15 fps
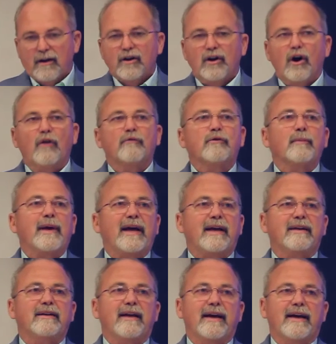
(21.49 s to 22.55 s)
go from
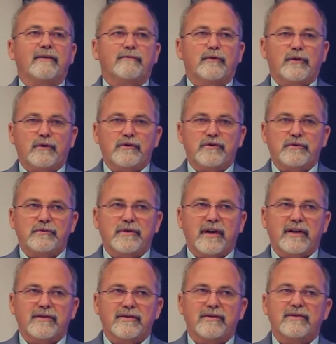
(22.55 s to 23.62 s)
end to end for those use
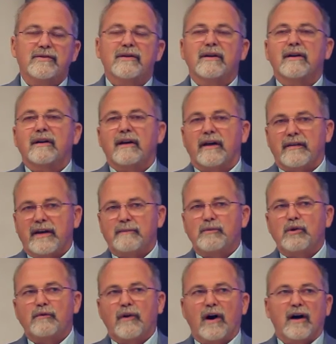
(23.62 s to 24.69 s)
cases, and then
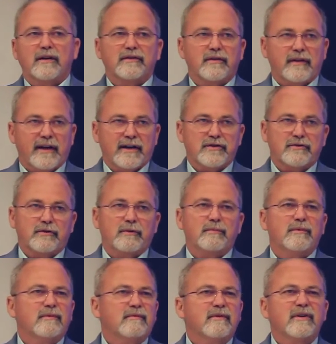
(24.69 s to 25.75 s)
move on to the next
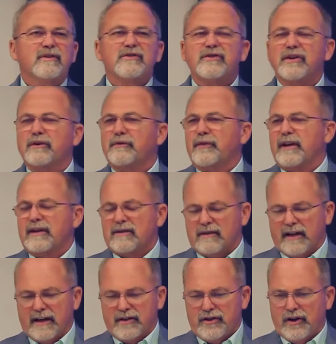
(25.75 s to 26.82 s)
group. Consider things
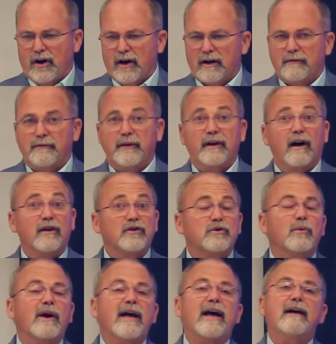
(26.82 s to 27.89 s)
like geography.
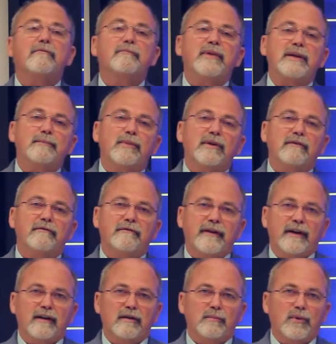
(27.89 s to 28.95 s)
Do I have people
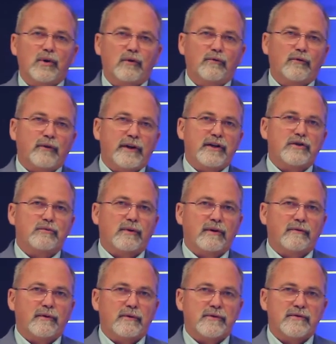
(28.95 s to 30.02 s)
available for each
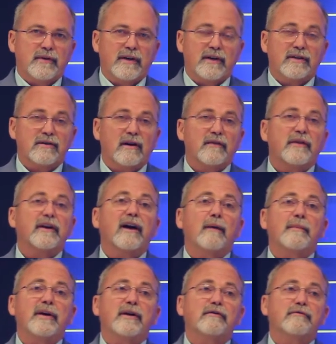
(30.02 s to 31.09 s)
one of those things? Are they
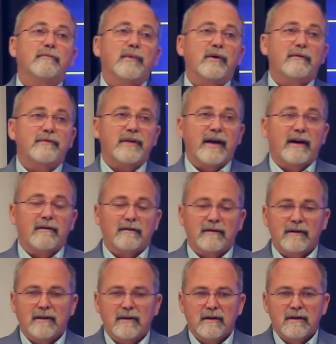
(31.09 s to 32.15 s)
coming in from out of town?
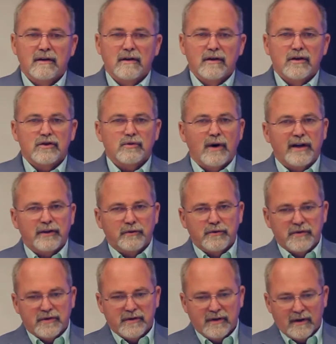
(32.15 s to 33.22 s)
So I
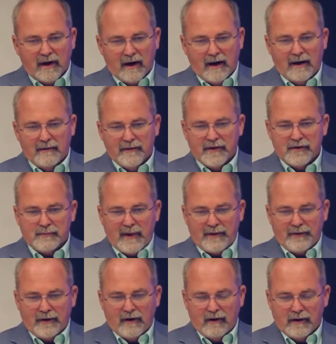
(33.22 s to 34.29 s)
used this
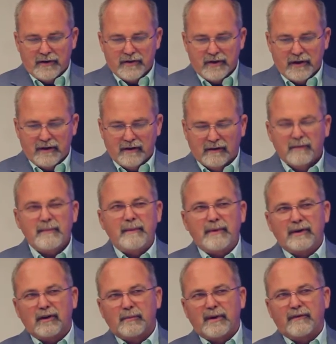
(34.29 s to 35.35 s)
methodology, maybe
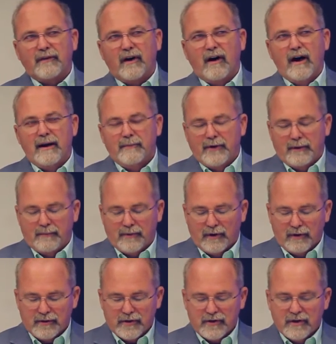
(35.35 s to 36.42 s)
a little bit of the hybrid
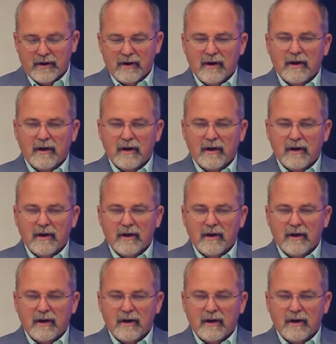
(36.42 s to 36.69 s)
approach